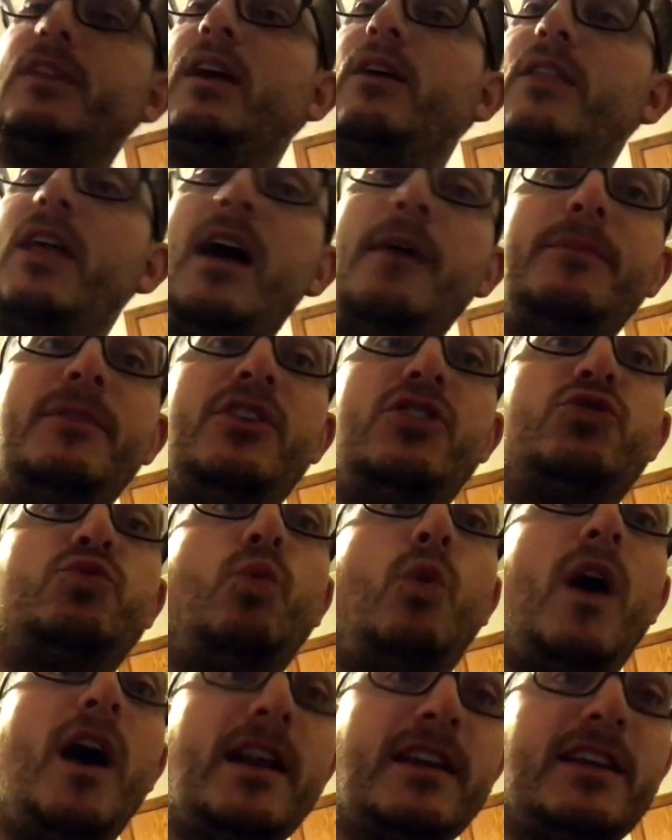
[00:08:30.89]
Now, there's
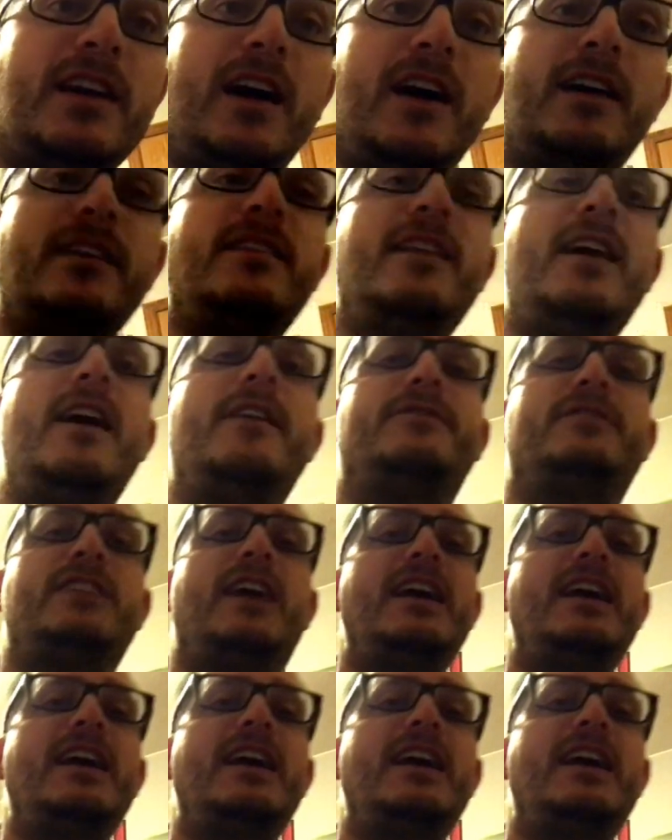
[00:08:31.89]
one card left.